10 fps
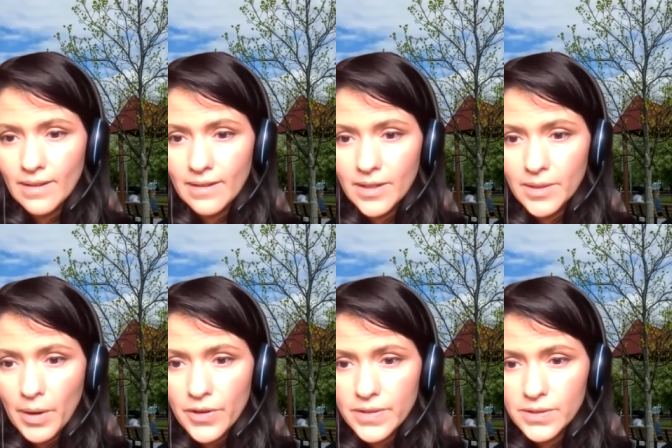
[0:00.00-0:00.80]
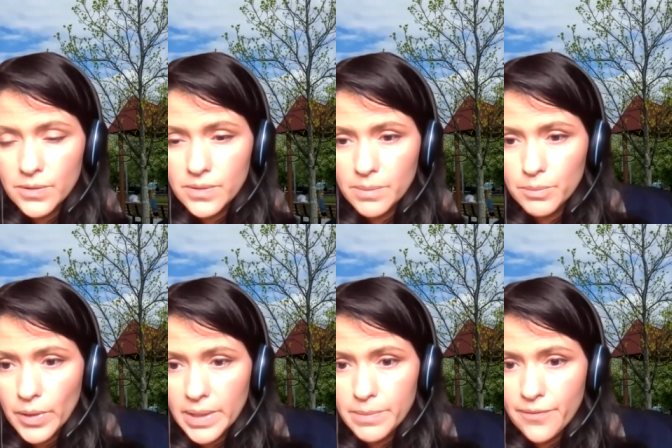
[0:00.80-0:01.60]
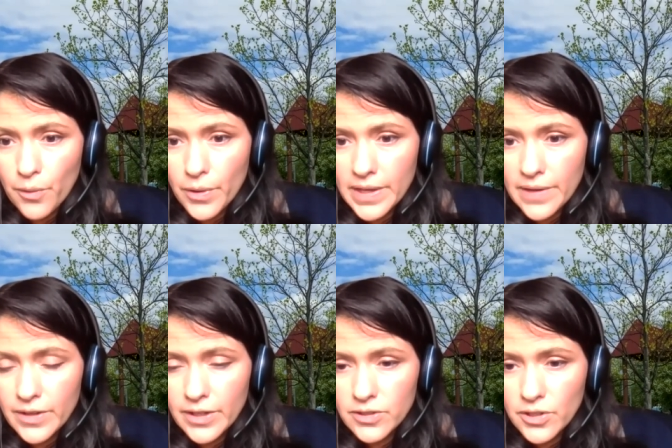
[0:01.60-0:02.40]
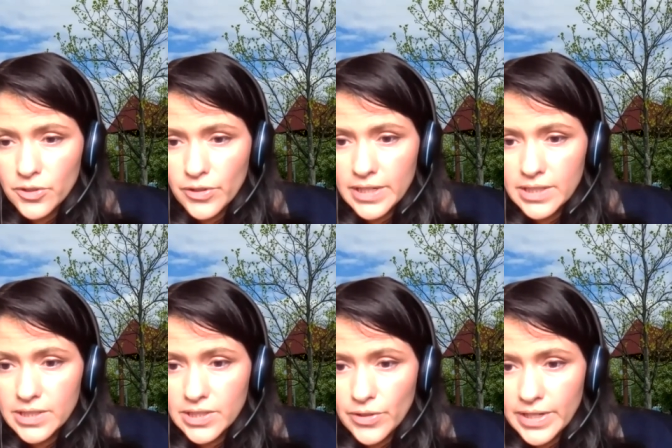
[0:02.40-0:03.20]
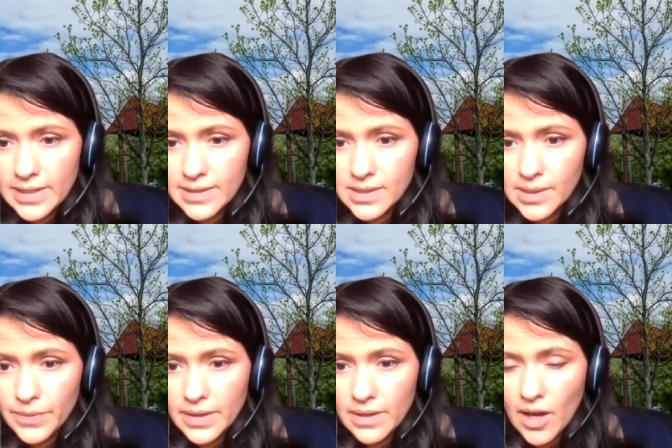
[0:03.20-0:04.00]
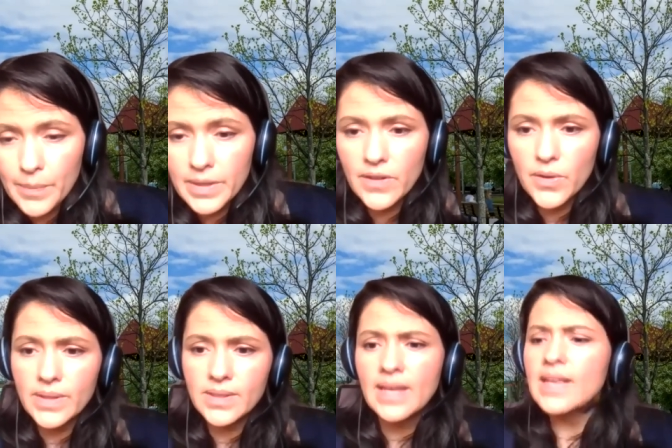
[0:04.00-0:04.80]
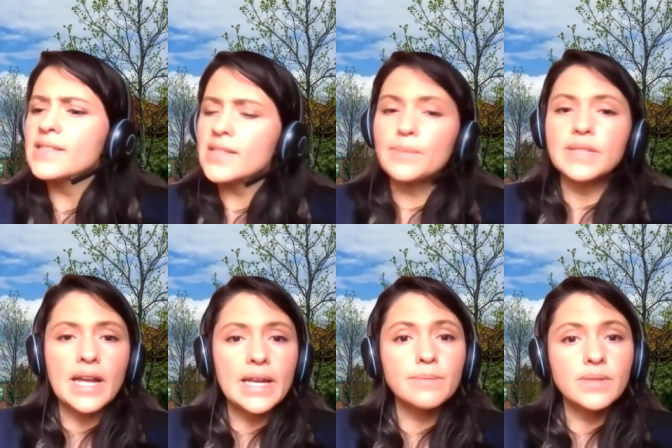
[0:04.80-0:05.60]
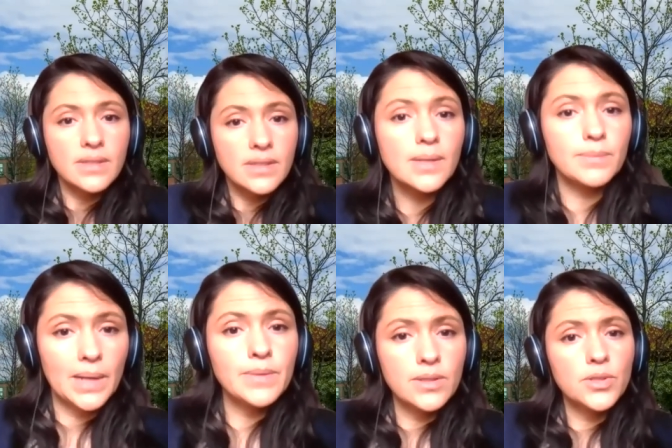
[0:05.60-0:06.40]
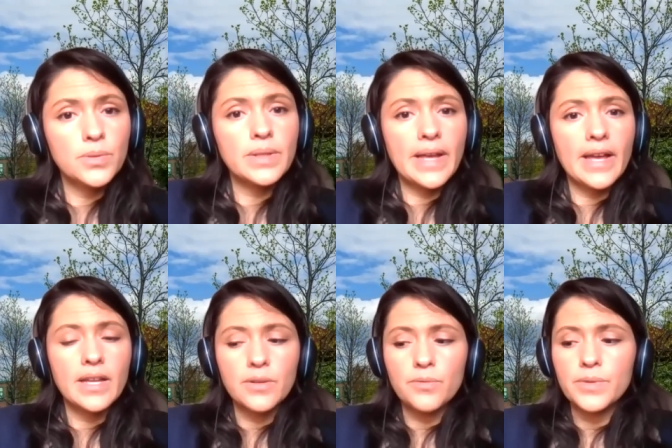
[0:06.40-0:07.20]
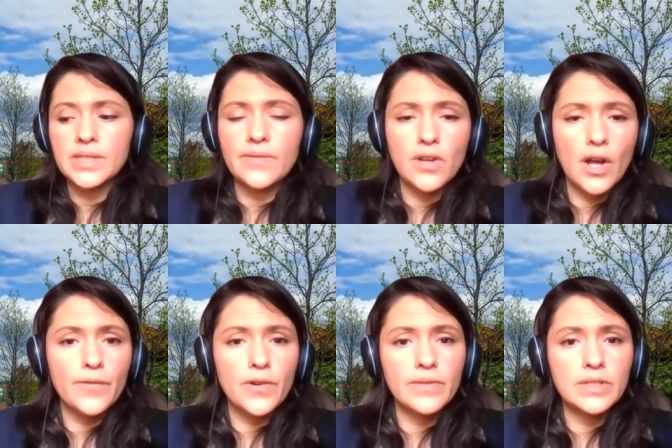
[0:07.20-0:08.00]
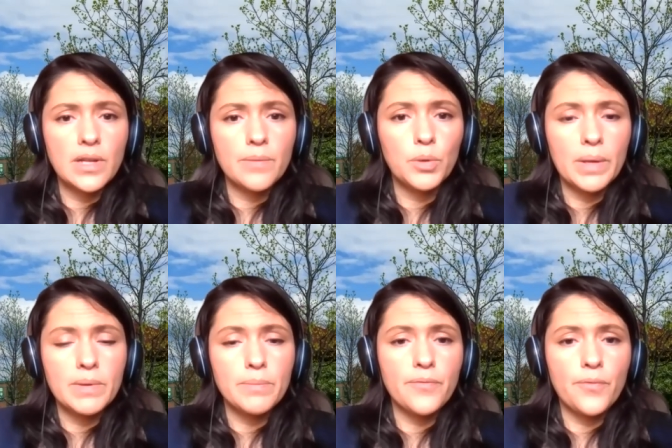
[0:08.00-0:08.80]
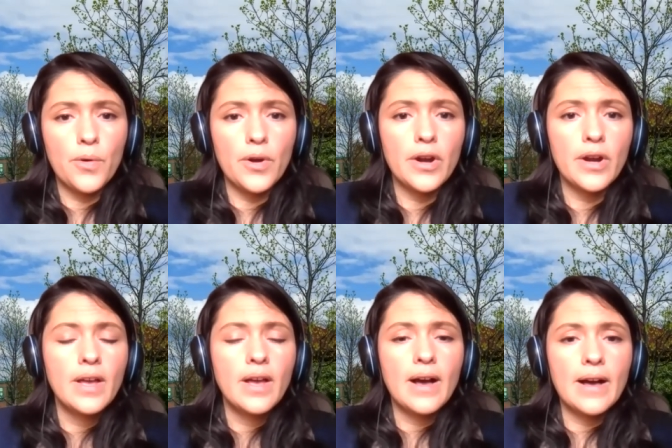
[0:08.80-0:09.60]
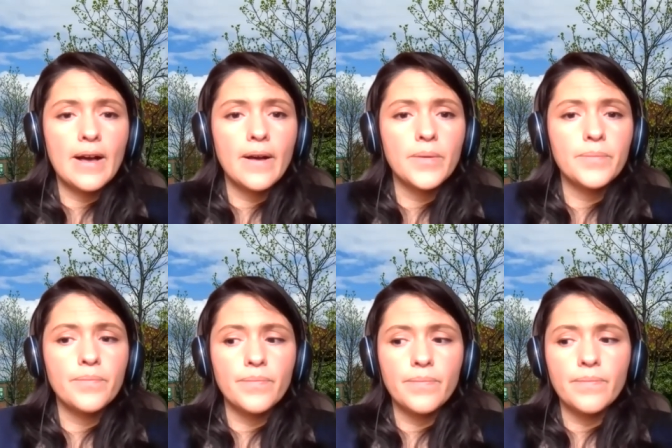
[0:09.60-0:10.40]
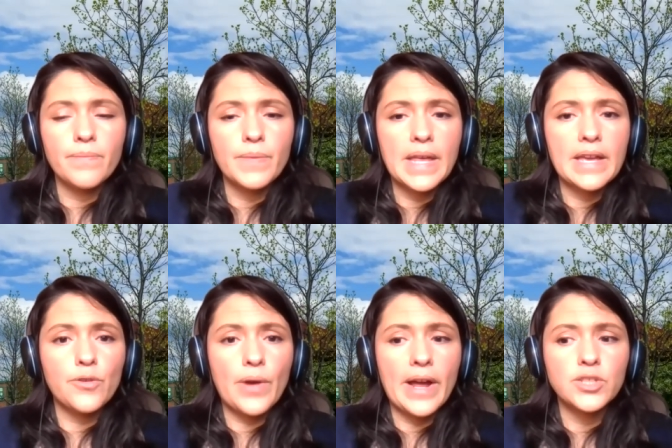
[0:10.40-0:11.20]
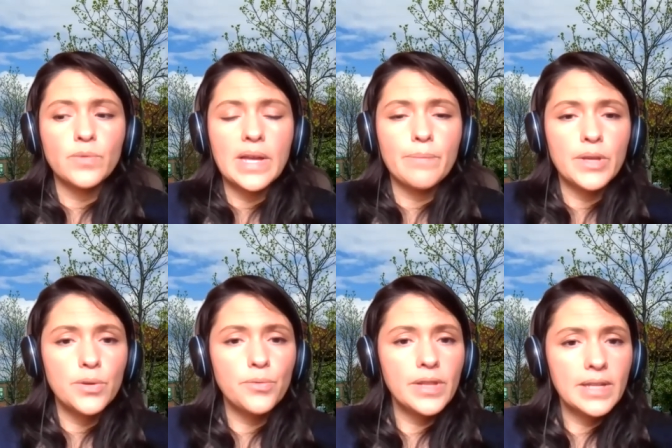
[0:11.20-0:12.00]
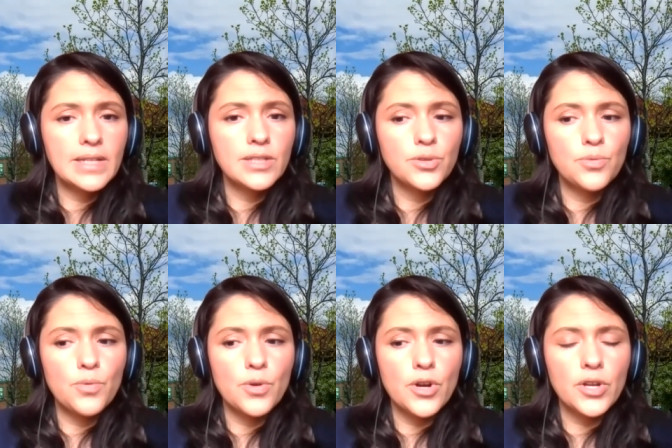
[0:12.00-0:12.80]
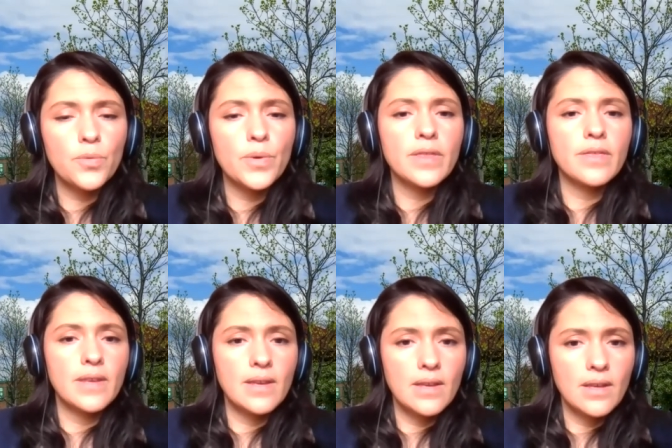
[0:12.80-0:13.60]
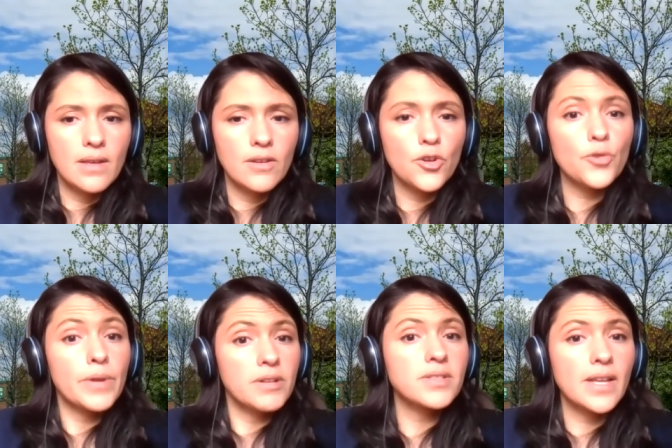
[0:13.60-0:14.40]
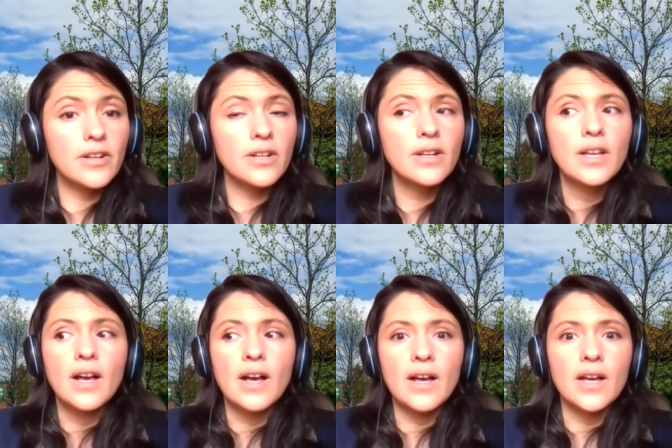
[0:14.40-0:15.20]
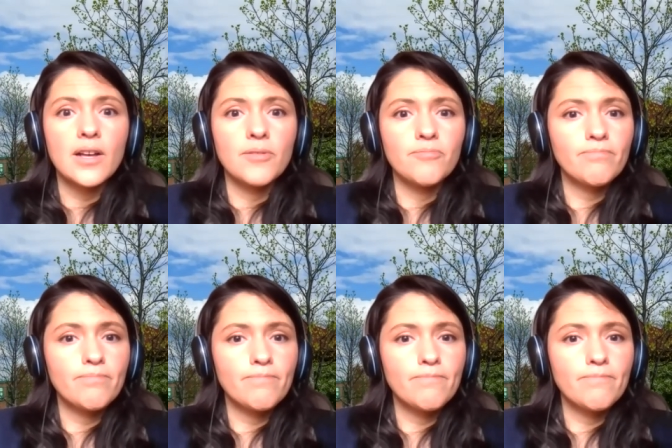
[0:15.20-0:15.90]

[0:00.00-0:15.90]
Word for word: Um, are the students employed before they finish their degree, degree? Is it something common in the U S? Sometimes, sometimes a student can receive an offer of employment before um, they graduate, but you really need to work with the Career Center um,